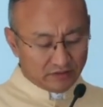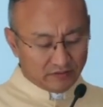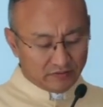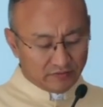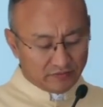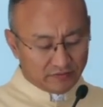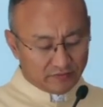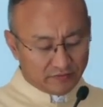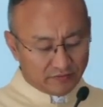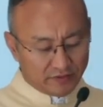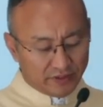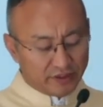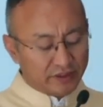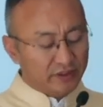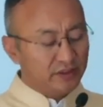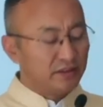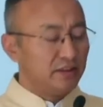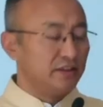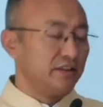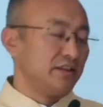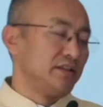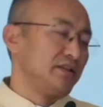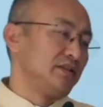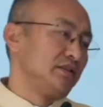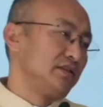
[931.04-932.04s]

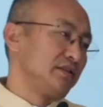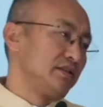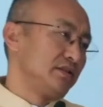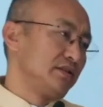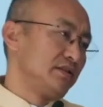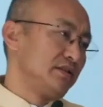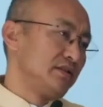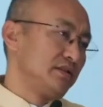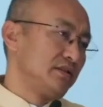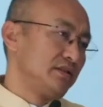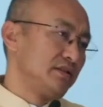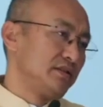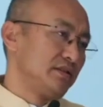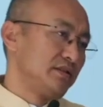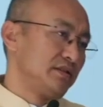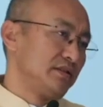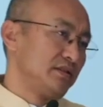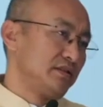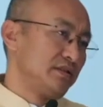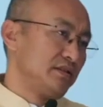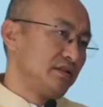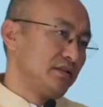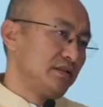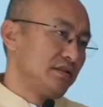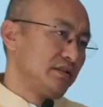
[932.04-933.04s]
Finally,
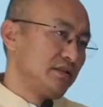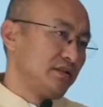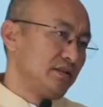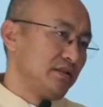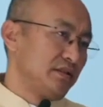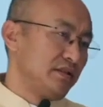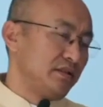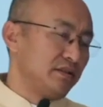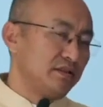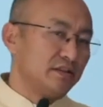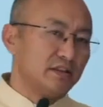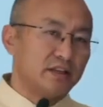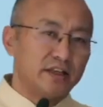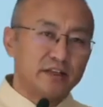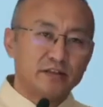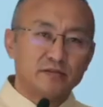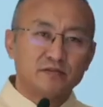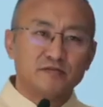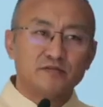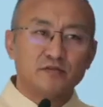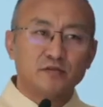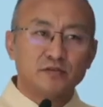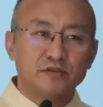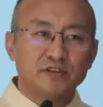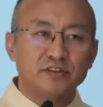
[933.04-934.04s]
in the light
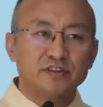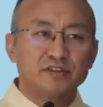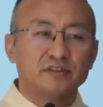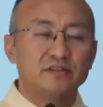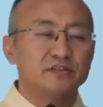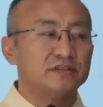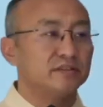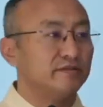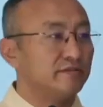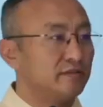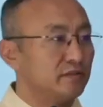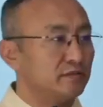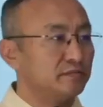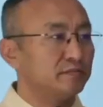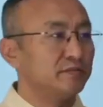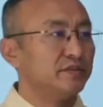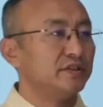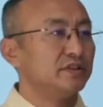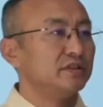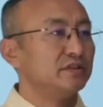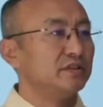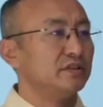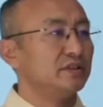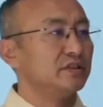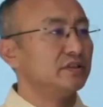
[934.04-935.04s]
of all this
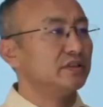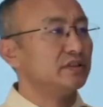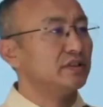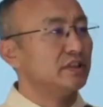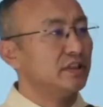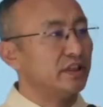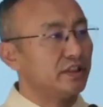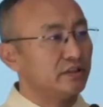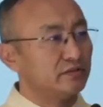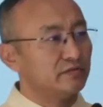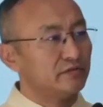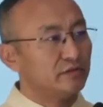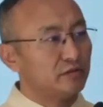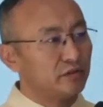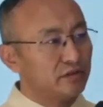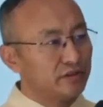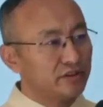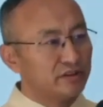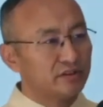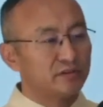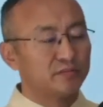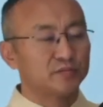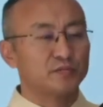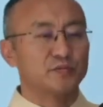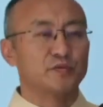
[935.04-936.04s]
development, in the light of all
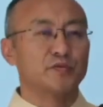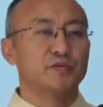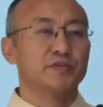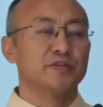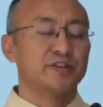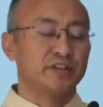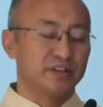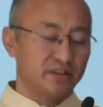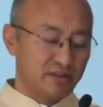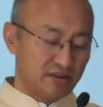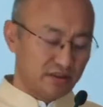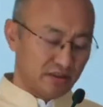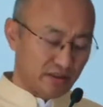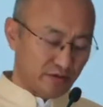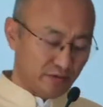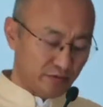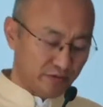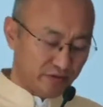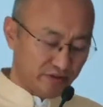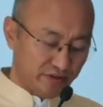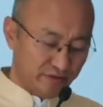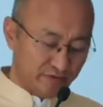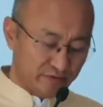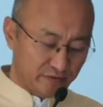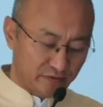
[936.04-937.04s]
this progress, I
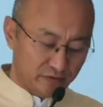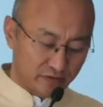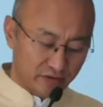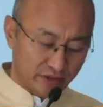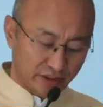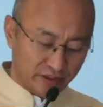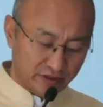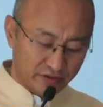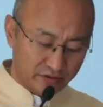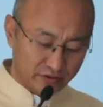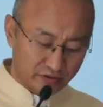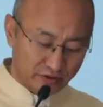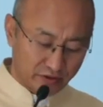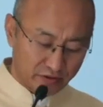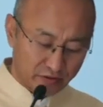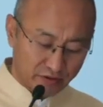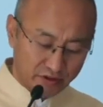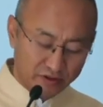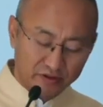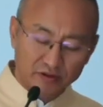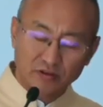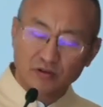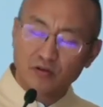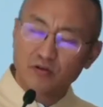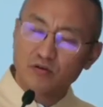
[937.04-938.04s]
would therefore like to
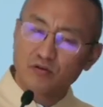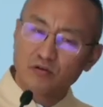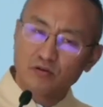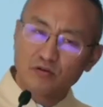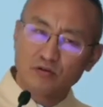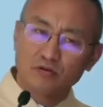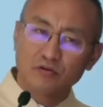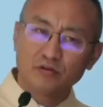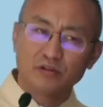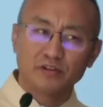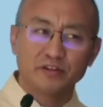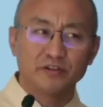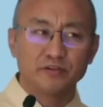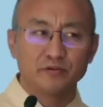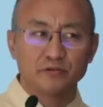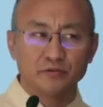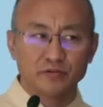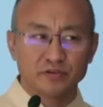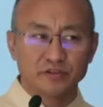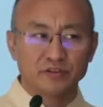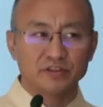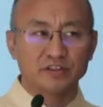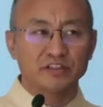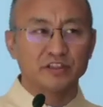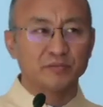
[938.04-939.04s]
request all the
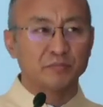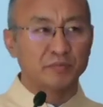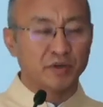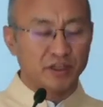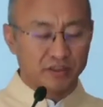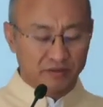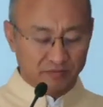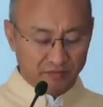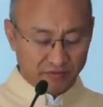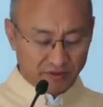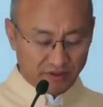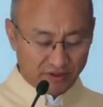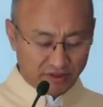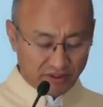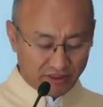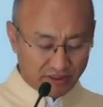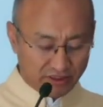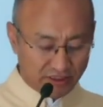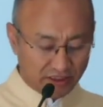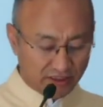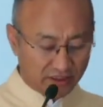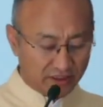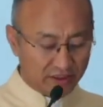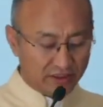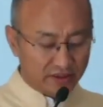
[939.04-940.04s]
user departments in
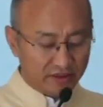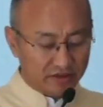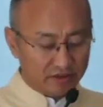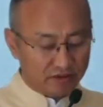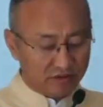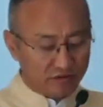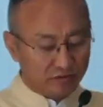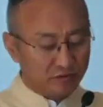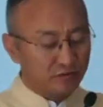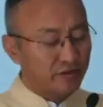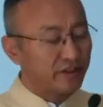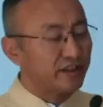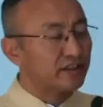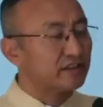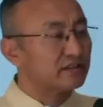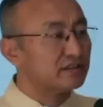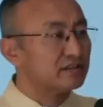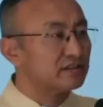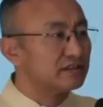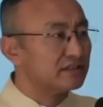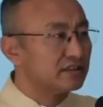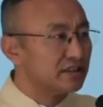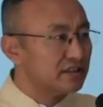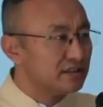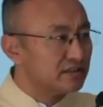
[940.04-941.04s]
Nagaland to
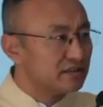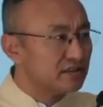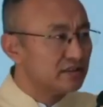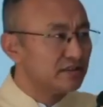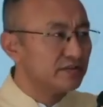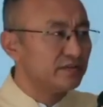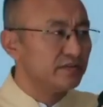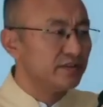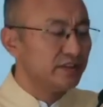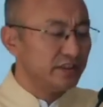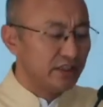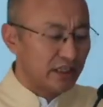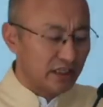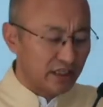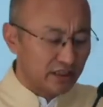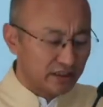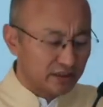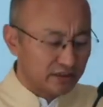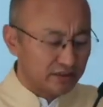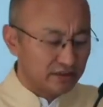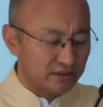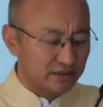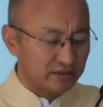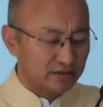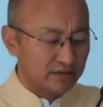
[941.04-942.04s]
extensively
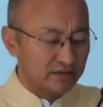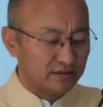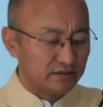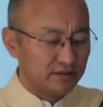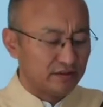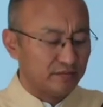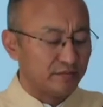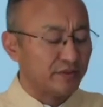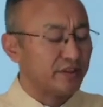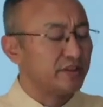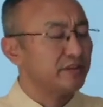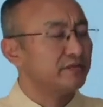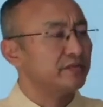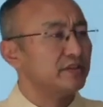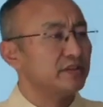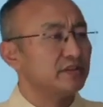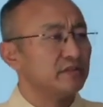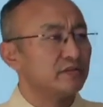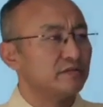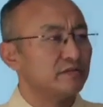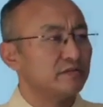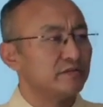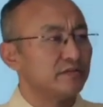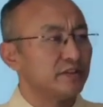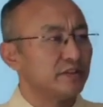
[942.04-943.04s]
harness the
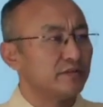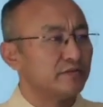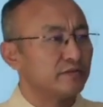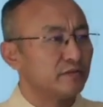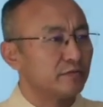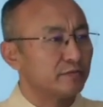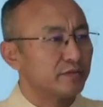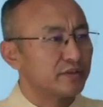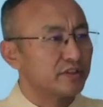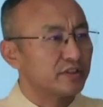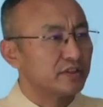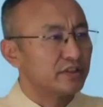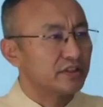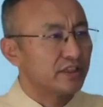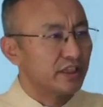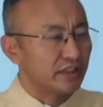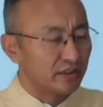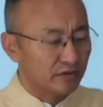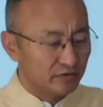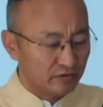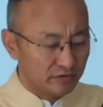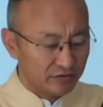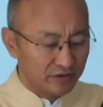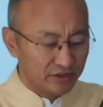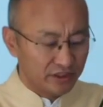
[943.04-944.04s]
benefits of information
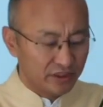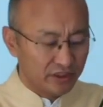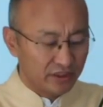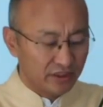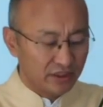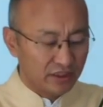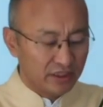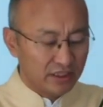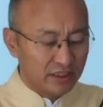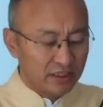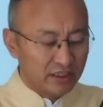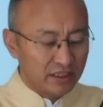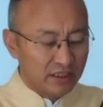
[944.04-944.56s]
technology